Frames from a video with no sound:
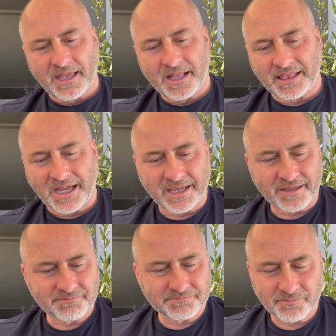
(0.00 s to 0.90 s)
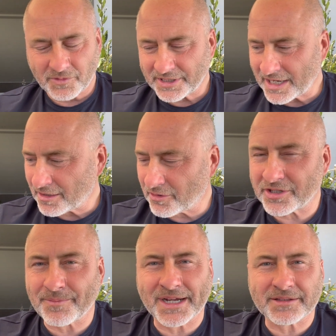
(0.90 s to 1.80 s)
Like when I
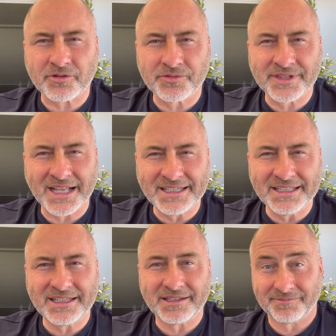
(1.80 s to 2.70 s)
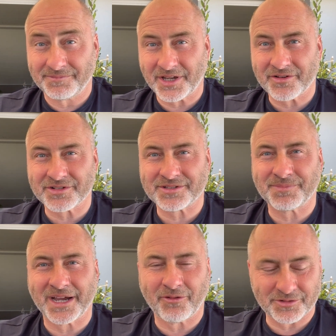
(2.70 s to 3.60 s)
learned about Kundalini, because
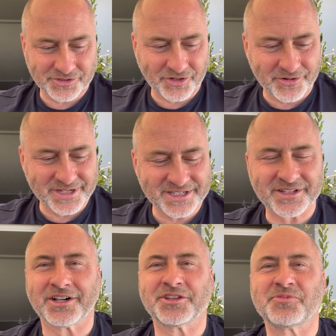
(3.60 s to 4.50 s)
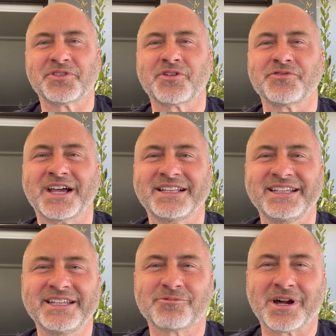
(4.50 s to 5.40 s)
my whole story started with the
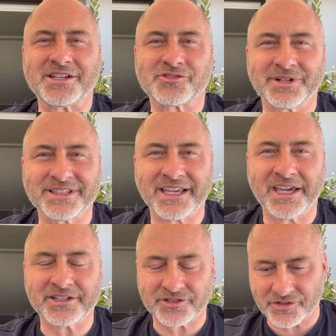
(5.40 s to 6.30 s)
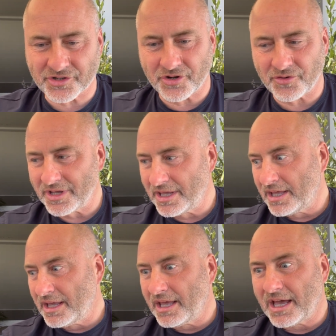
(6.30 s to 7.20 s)
Kundalini rise 28 years ago.
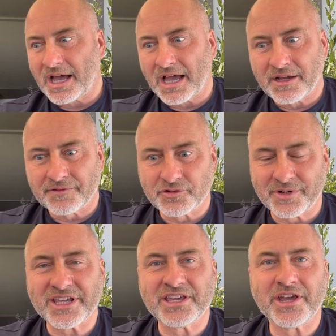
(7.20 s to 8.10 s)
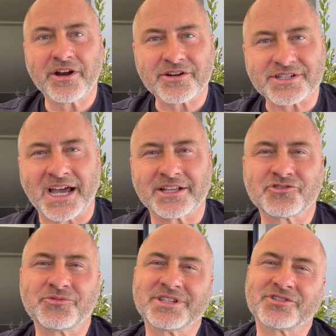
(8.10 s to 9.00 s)
During years, I had
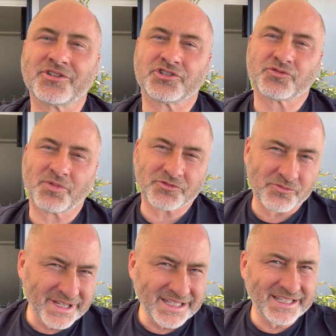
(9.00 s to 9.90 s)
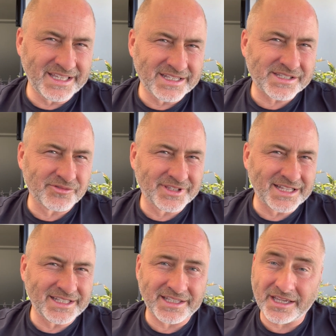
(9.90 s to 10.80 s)
to research what really is
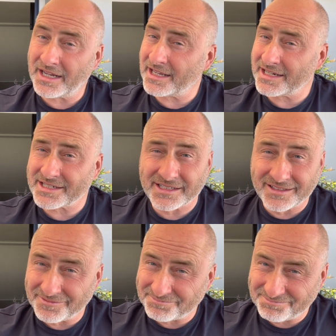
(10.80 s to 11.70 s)
Kundalini, and I still